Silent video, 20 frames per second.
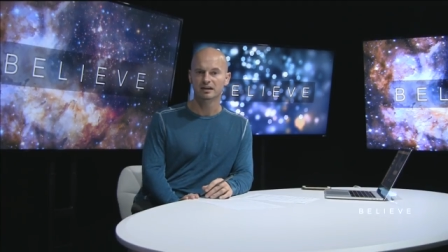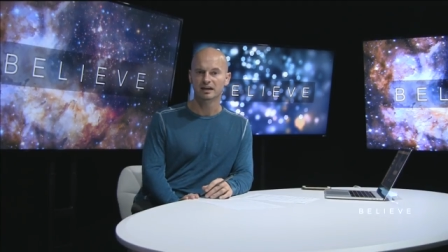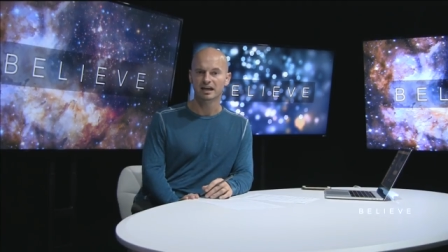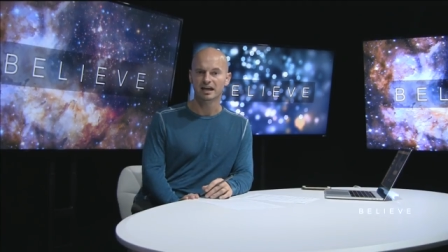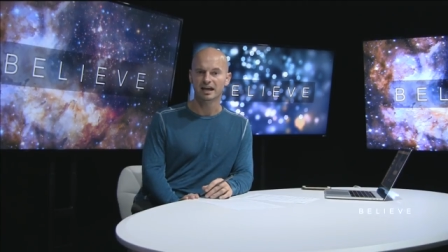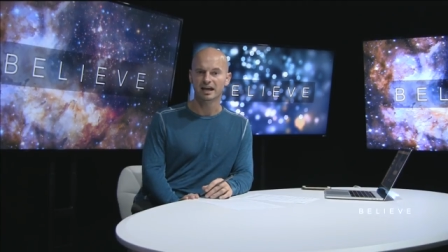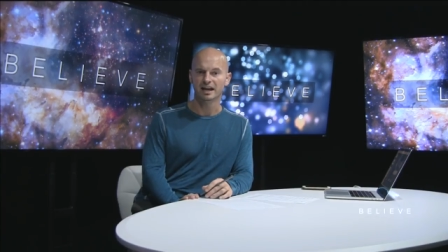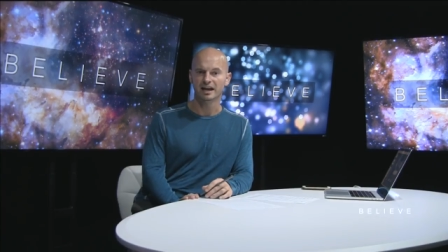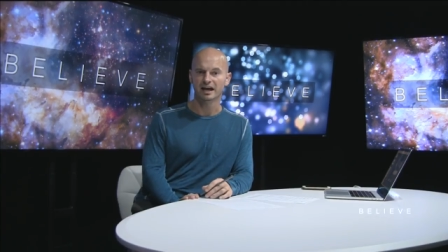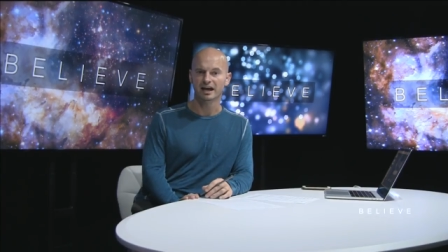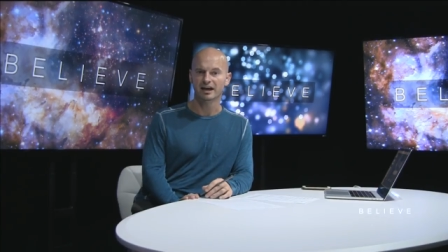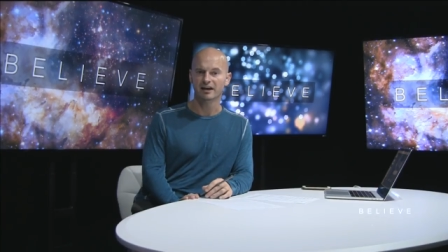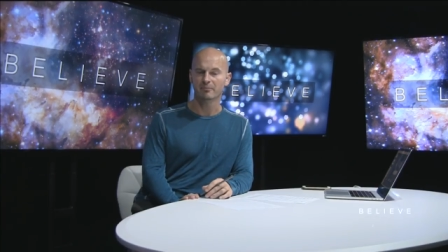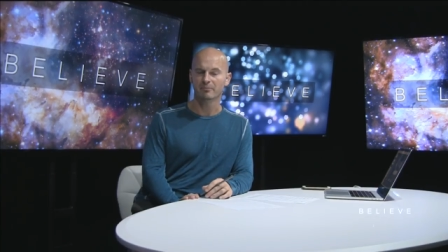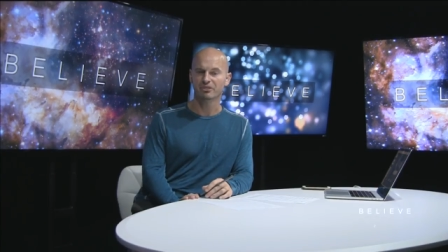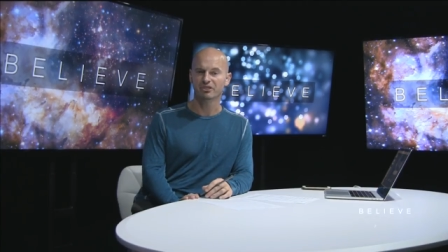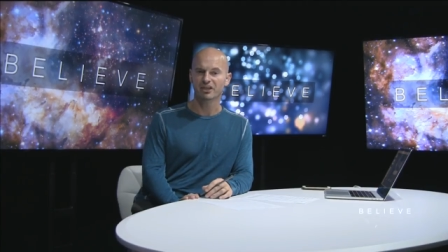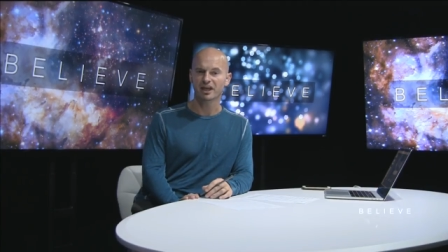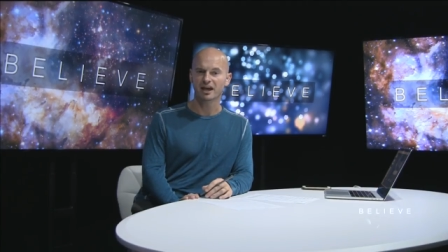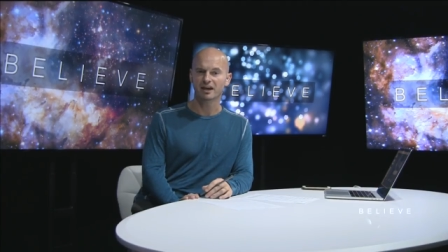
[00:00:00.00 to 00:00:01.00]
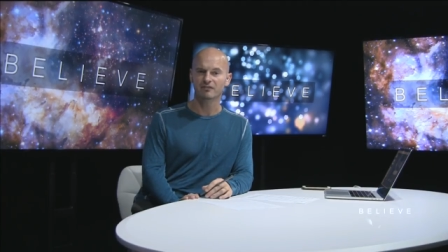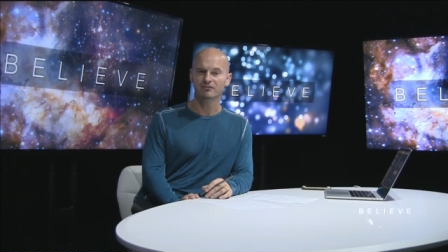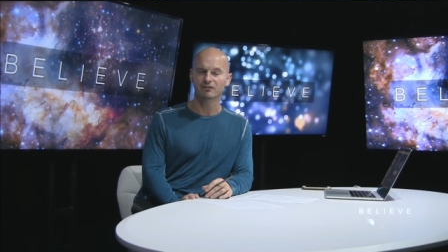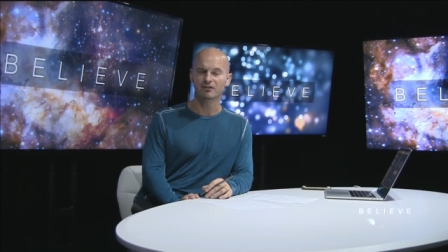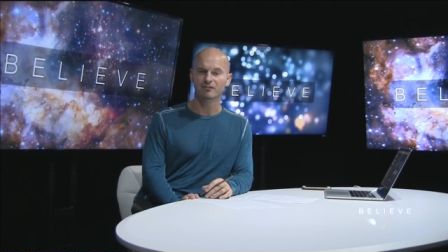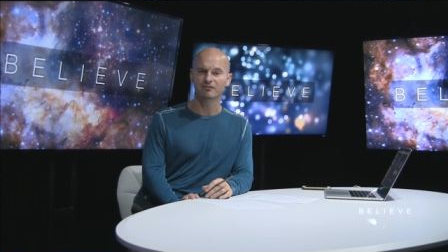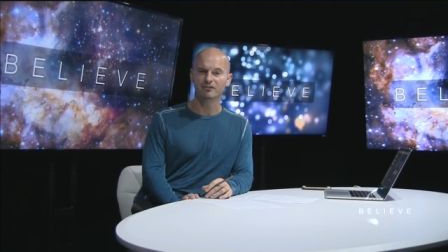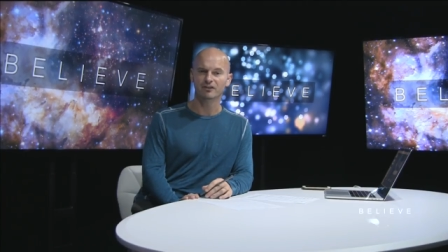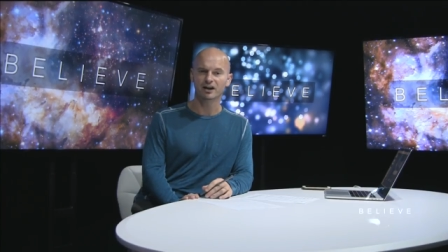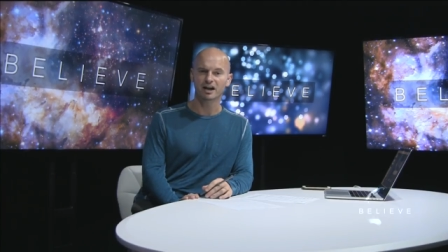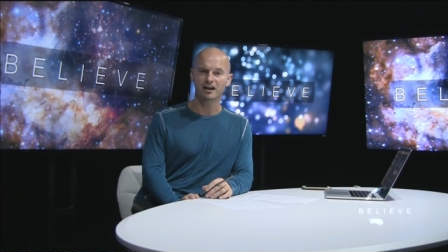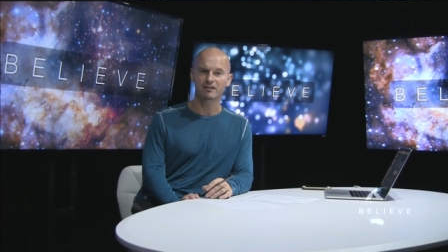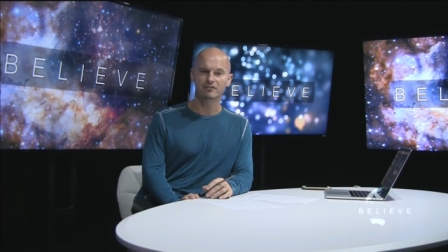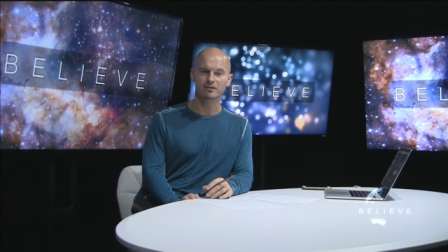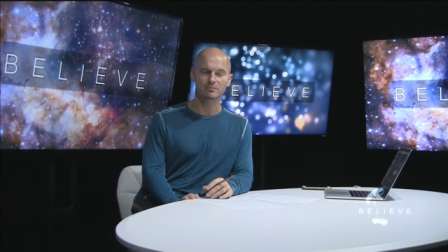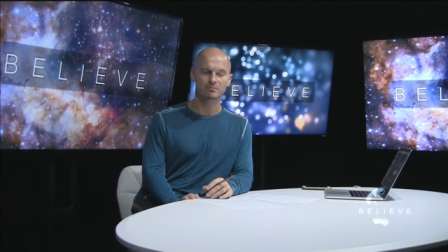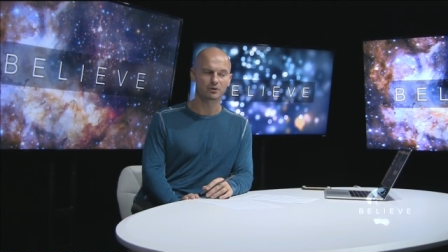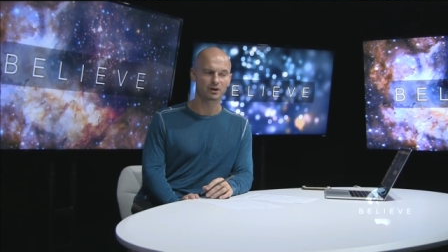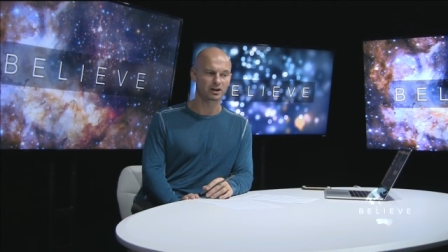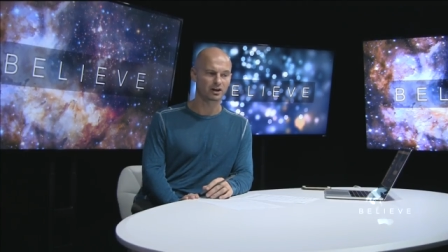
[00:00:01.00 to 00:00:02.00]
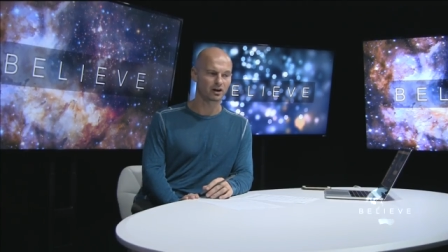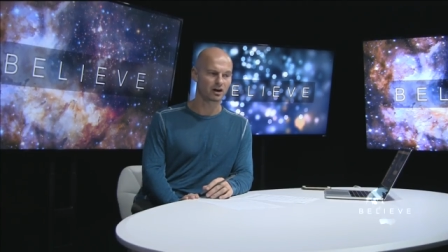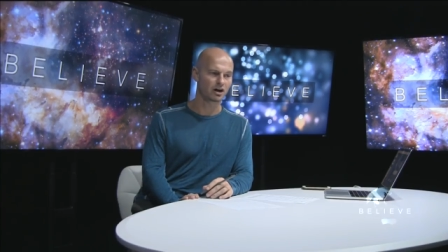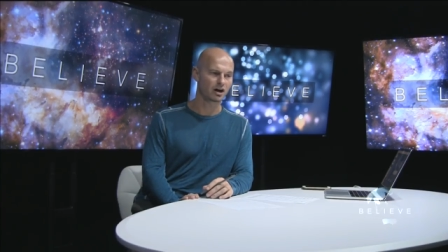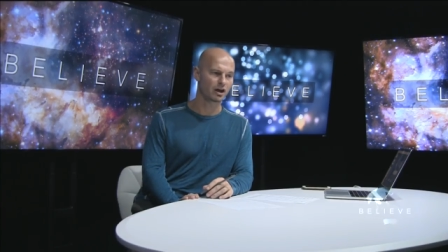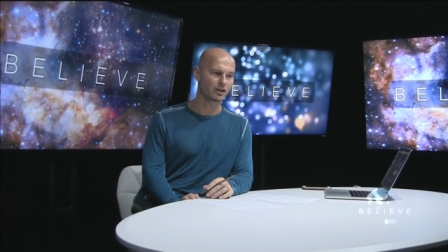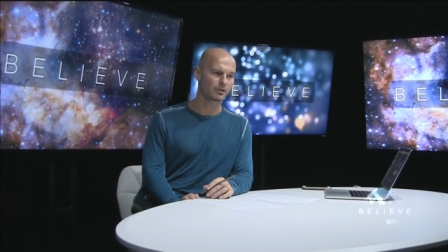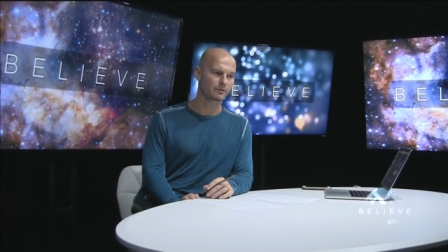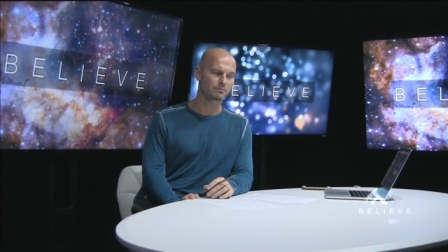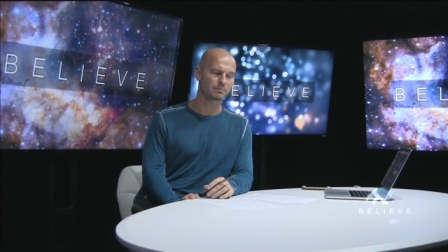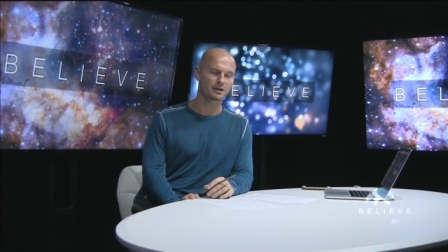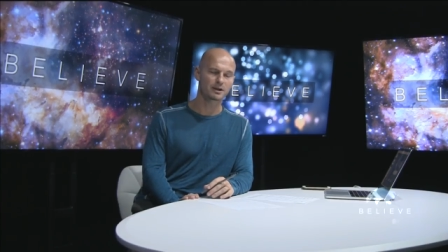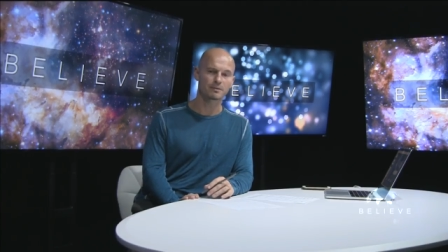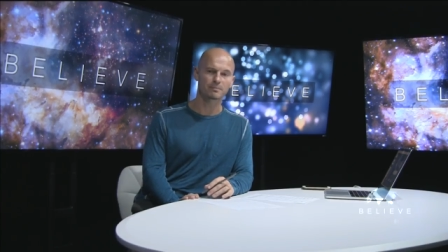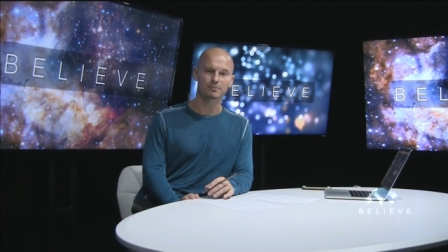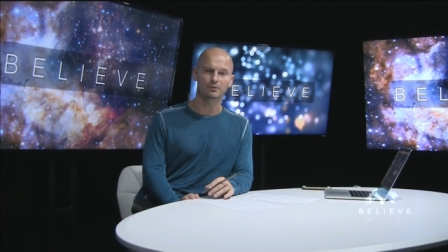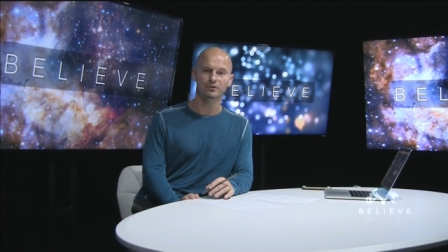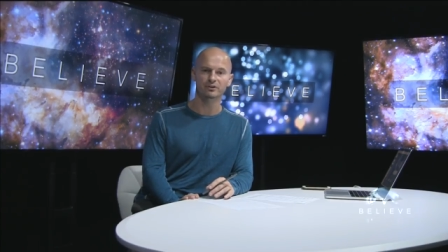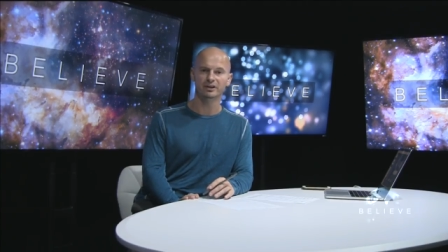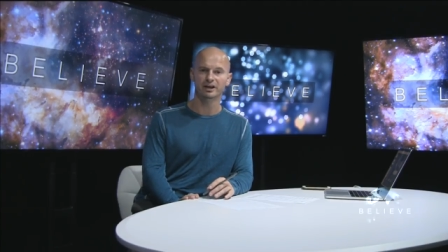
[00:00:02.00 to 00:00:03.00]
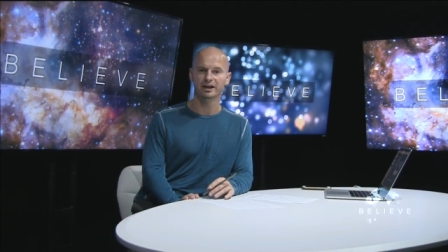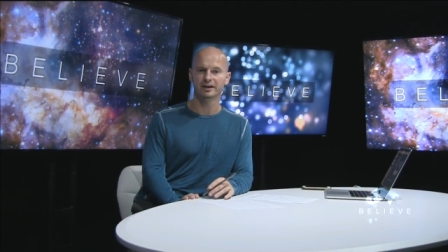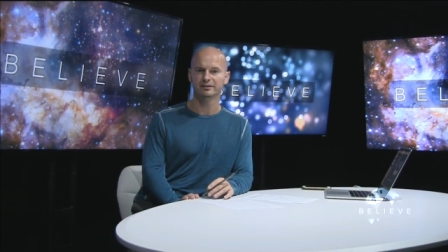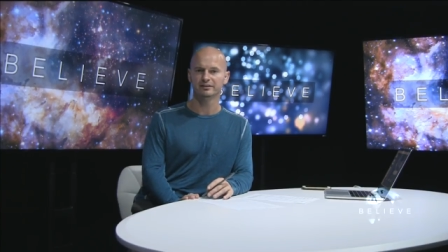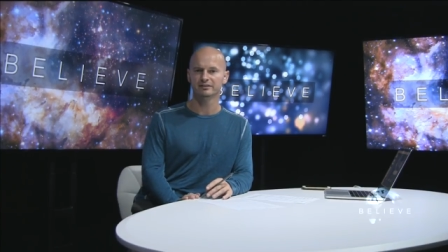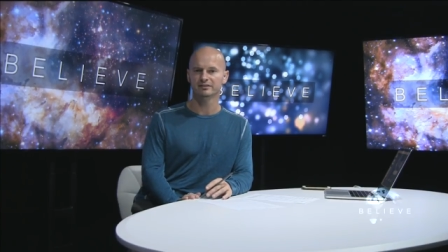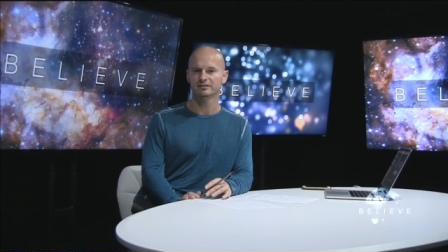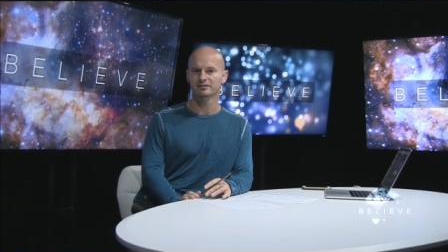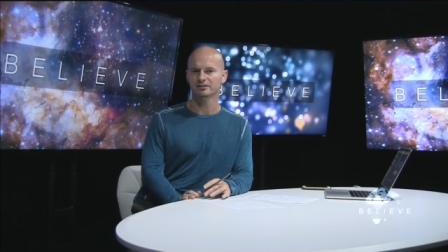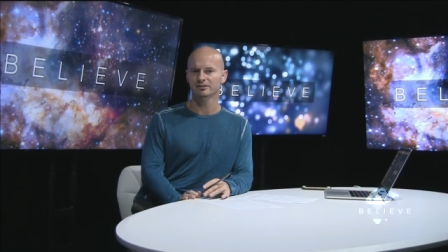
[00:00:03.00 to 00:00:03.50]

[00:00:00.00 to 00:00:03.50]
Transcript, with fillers: And I am thankful for everybody, all the people that,